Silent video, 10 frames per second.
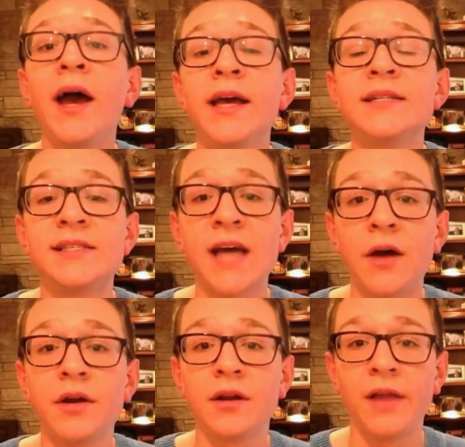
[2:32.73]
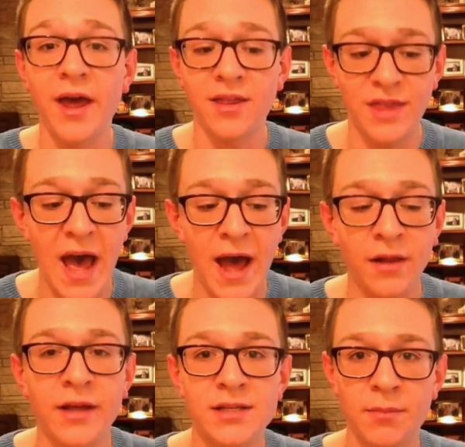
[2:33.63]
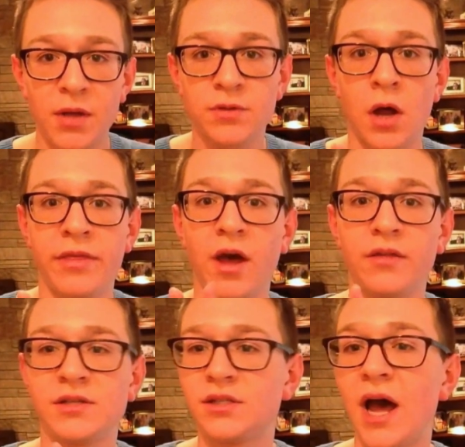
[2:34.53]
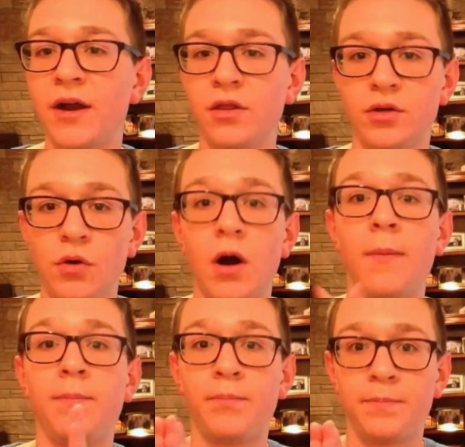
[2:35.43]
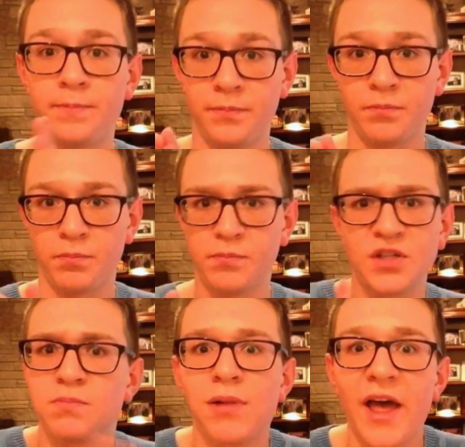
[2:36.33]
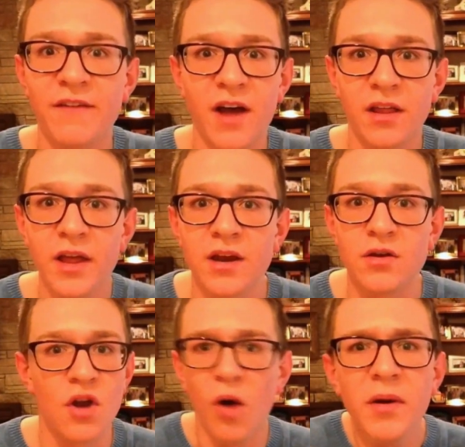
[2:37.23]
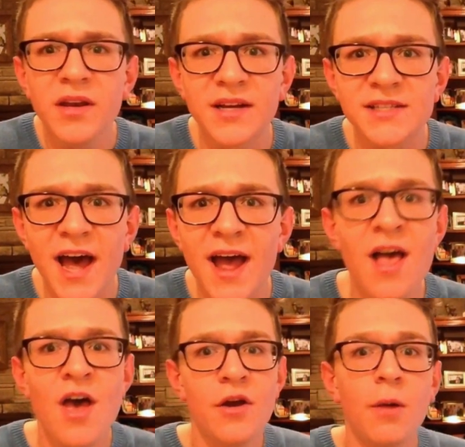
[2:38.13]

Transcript: It sounded like that, like somebody was on the other side of the door just playing violin. Nobody does that.